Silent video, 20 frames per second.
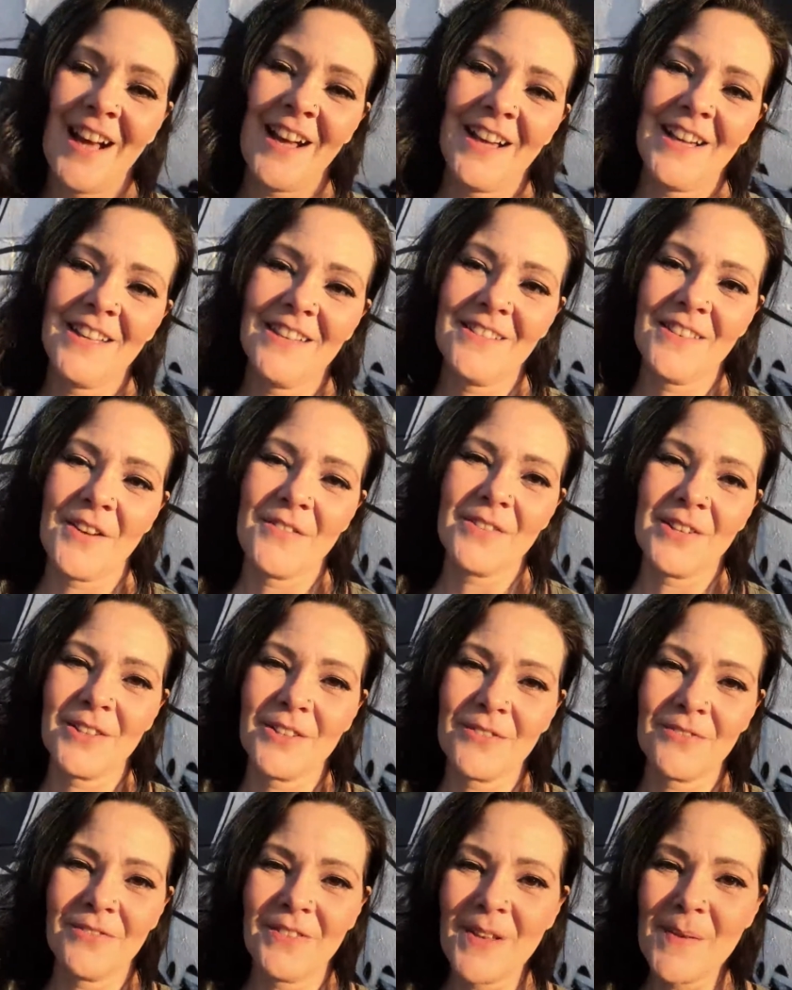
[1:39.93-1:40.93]
I love
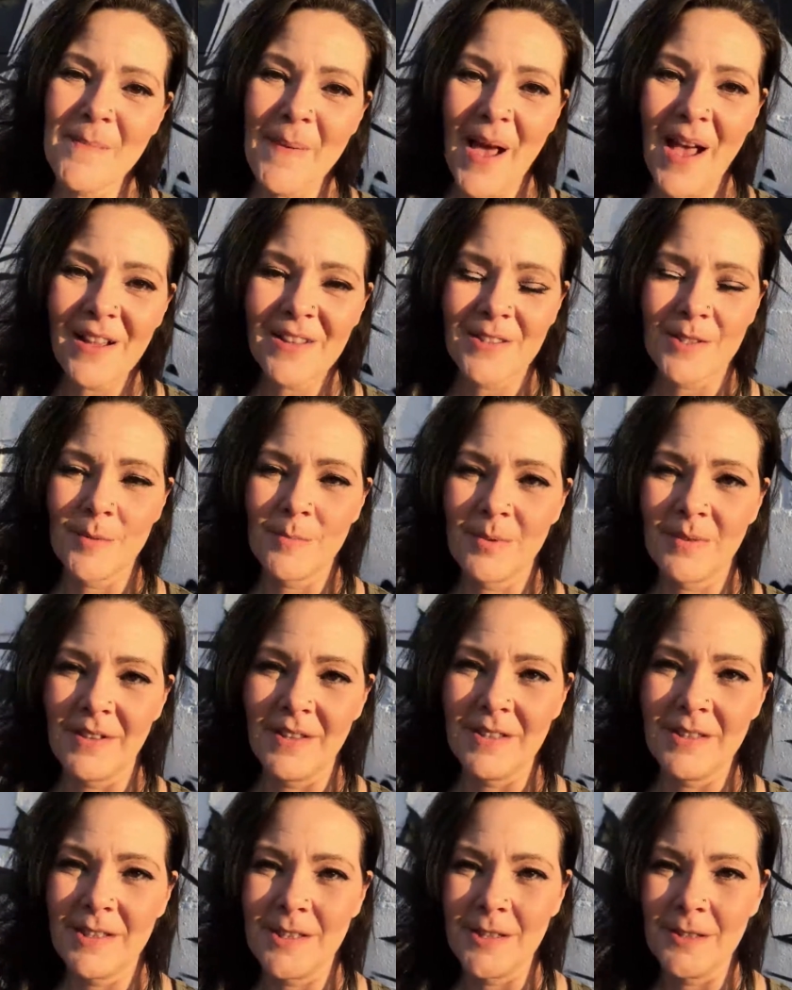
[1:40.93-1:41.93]
your feedback, so
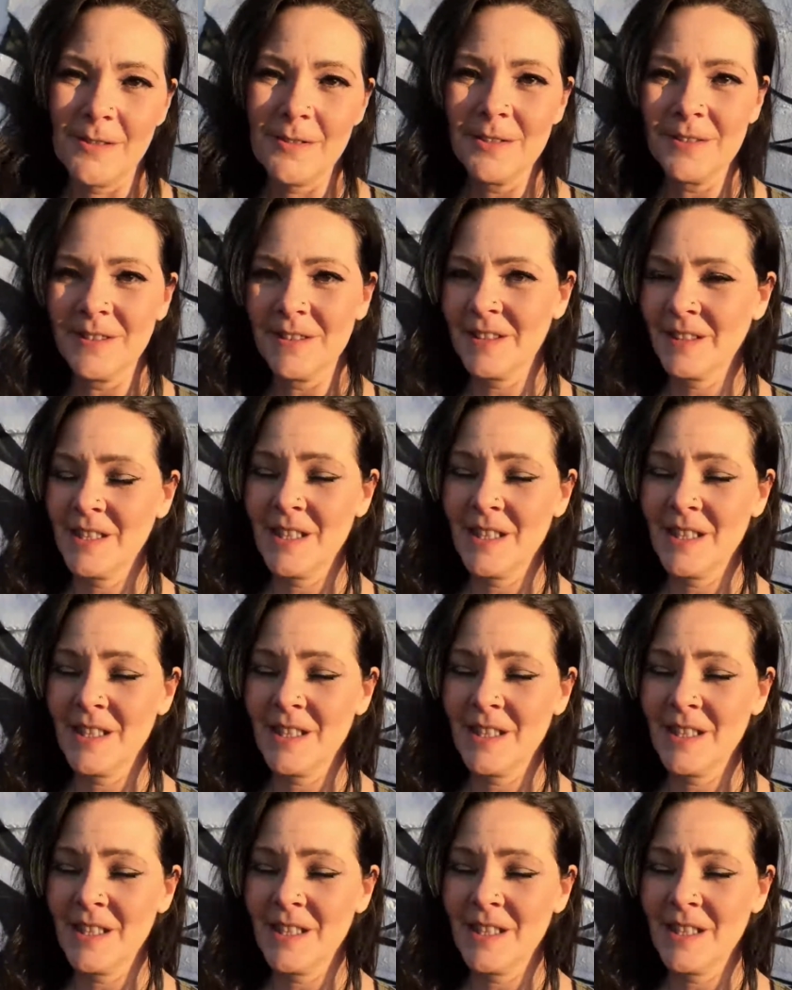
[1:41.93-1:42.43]
please do